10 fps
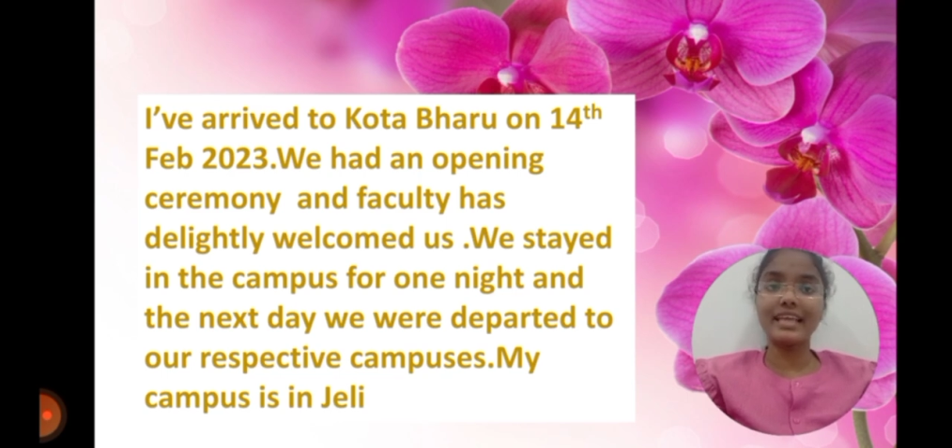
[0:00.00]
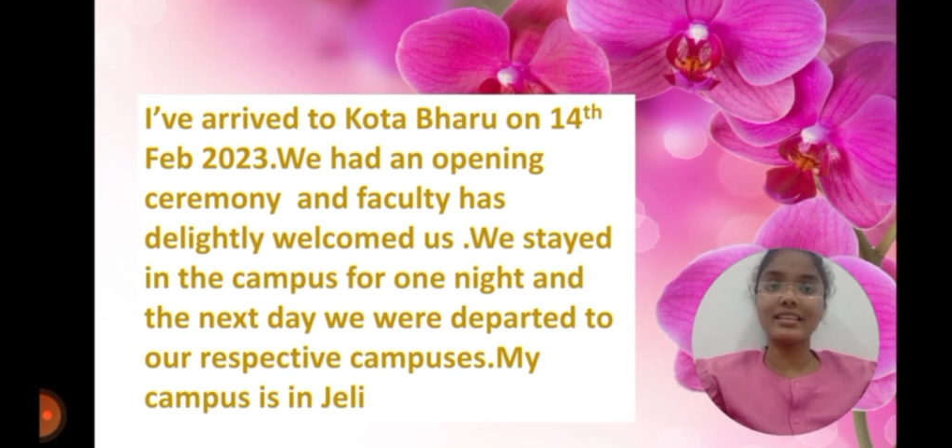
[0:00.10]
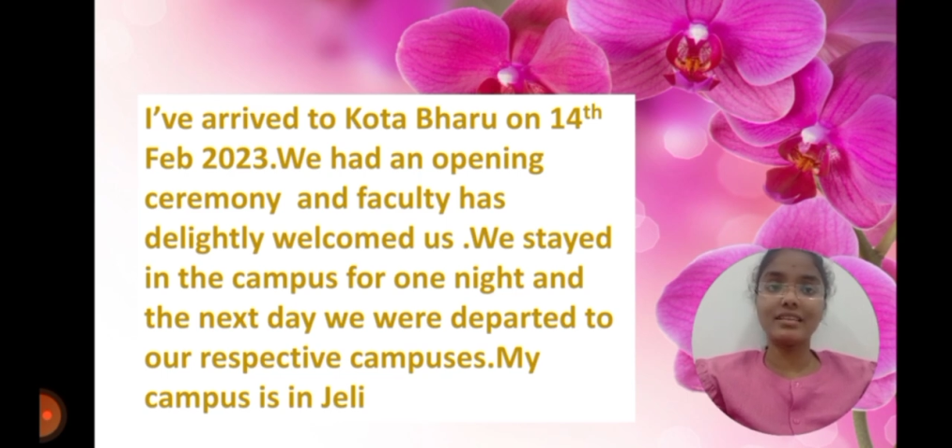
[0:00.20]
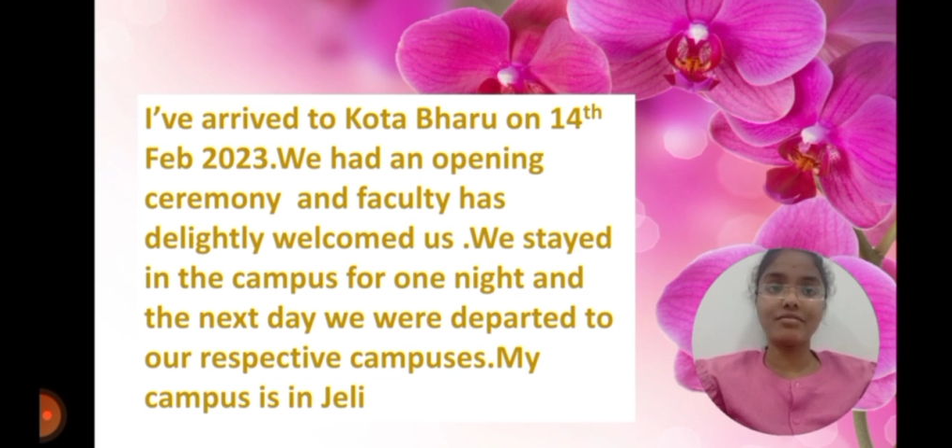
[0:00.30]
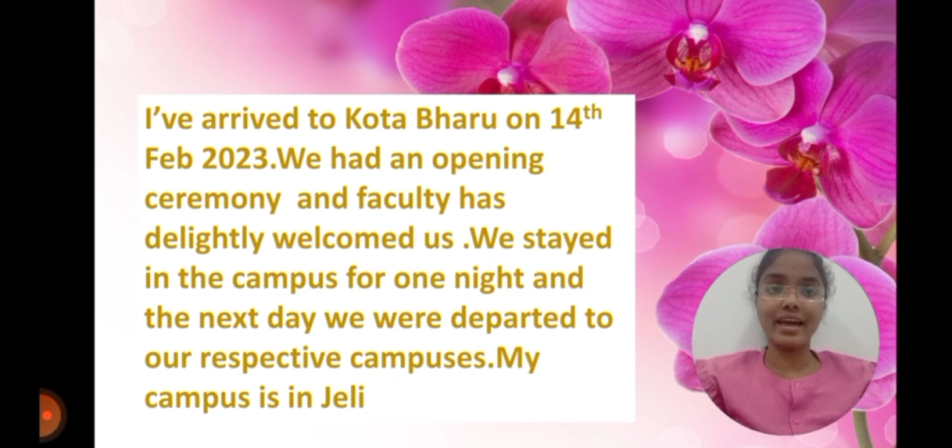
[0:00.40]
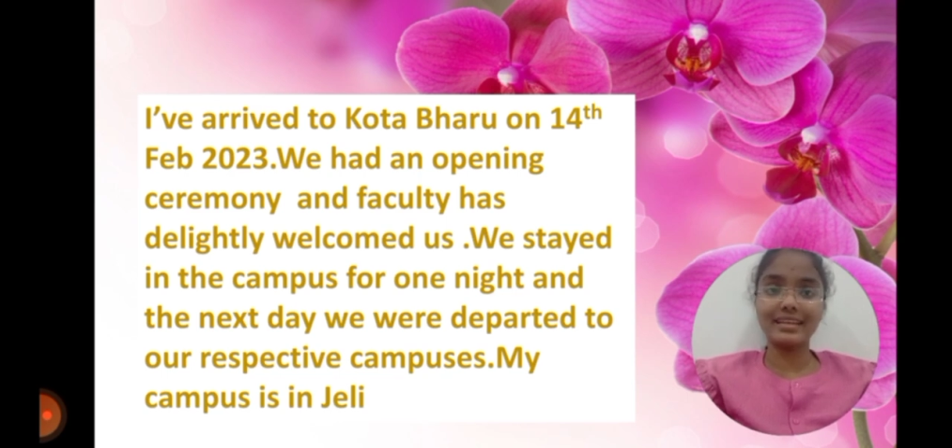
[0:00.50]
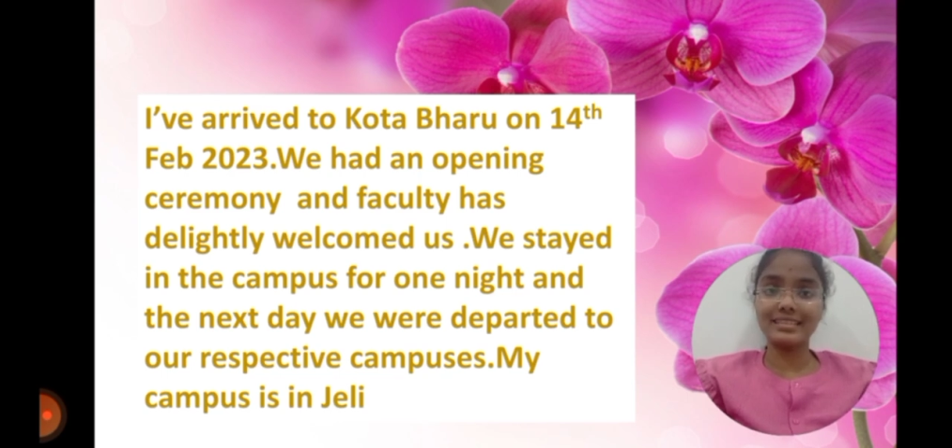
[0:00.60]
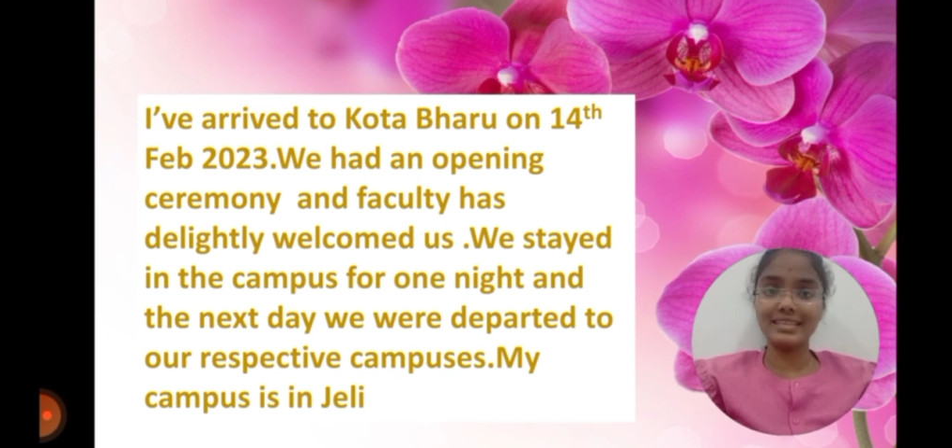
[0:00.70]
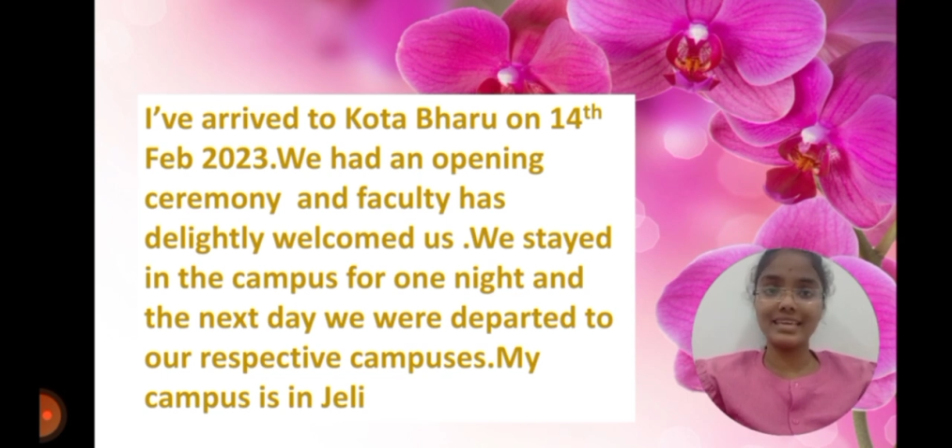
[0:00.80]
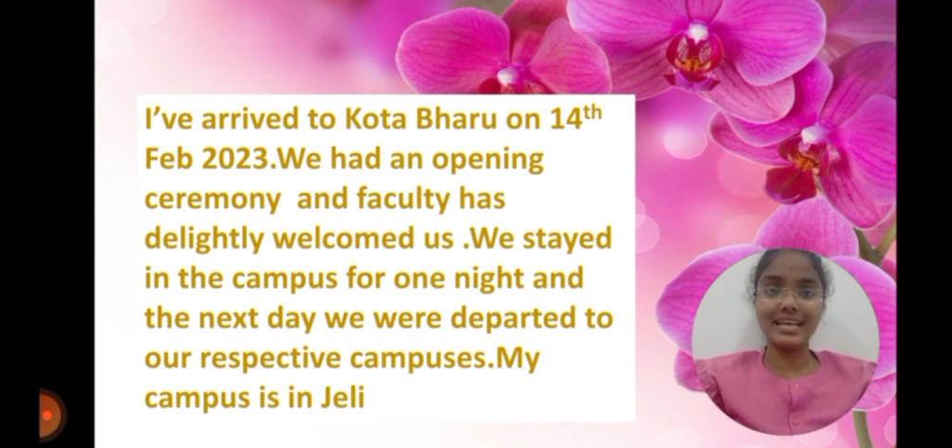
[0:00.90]
and the
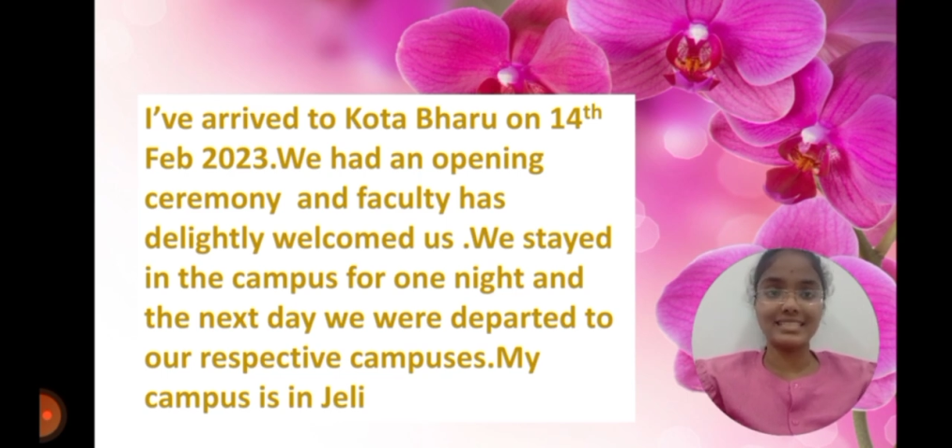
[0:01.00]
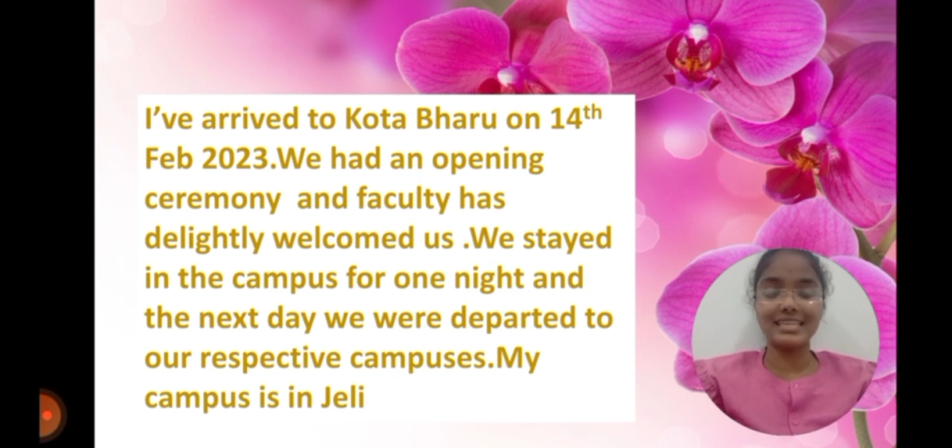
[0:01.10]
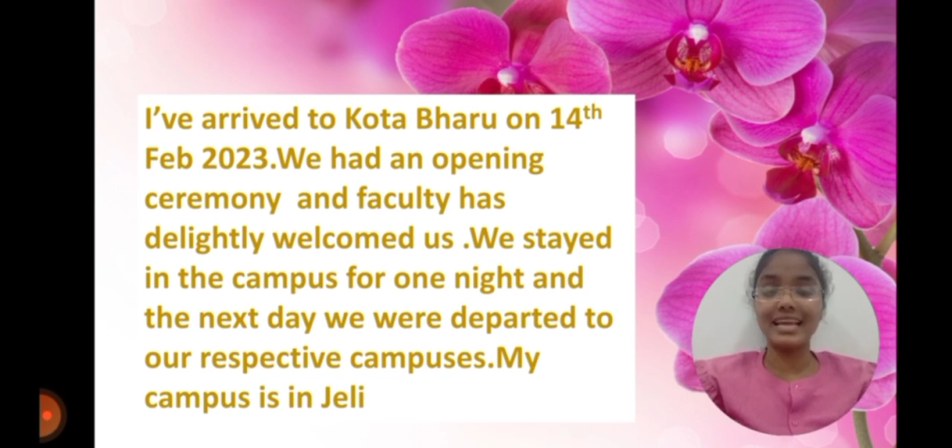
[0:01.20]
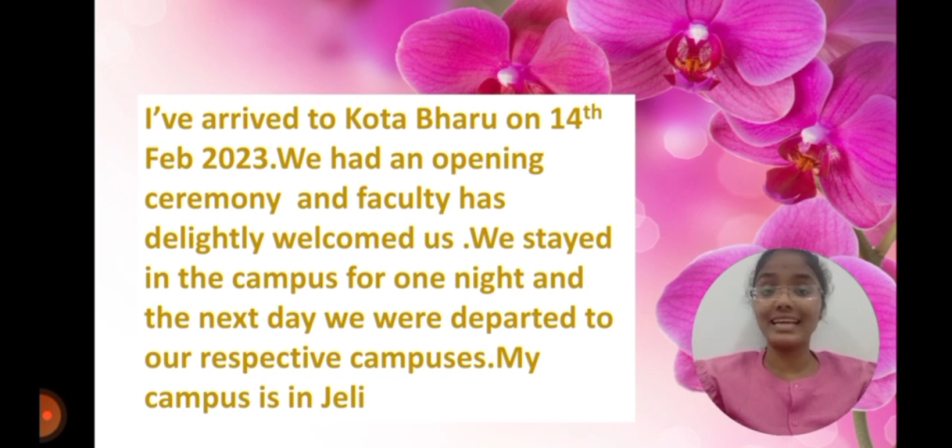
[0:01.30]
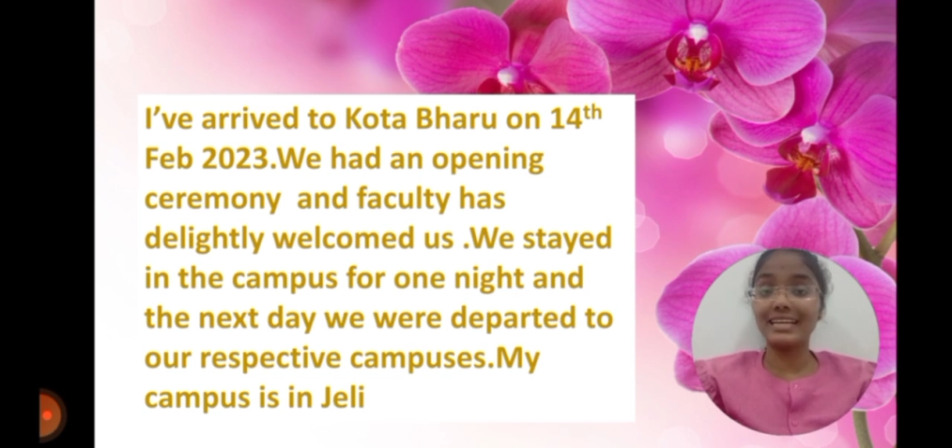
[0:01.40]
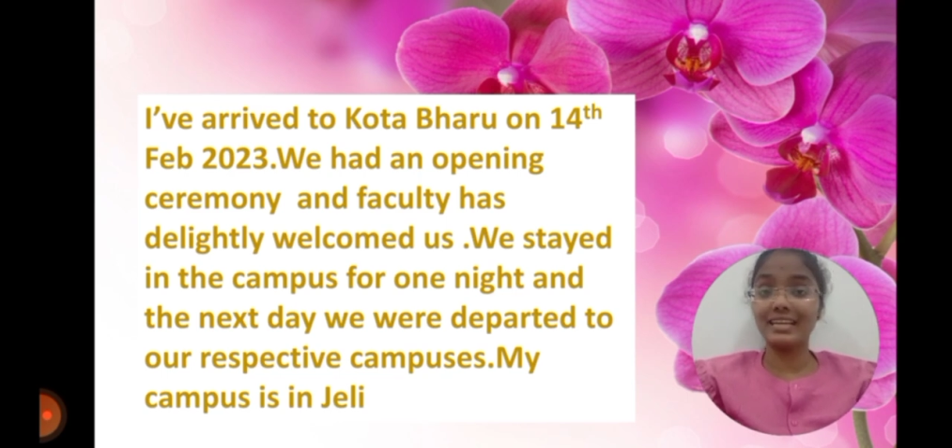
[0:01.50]
faculty has delightfully